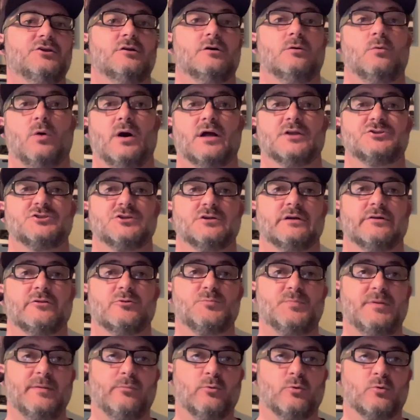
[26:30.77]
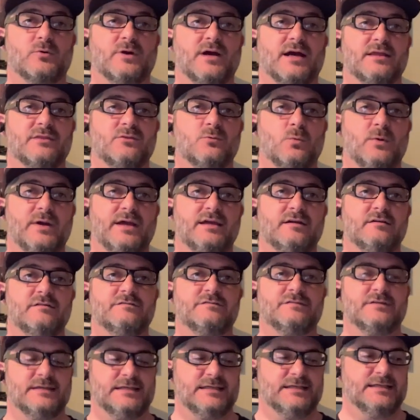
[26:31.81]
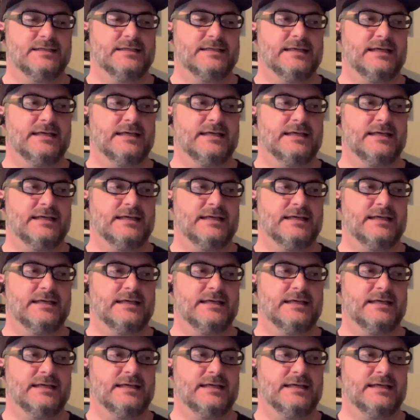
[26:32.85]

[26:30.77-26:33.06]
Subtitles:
watching other people ride the wave.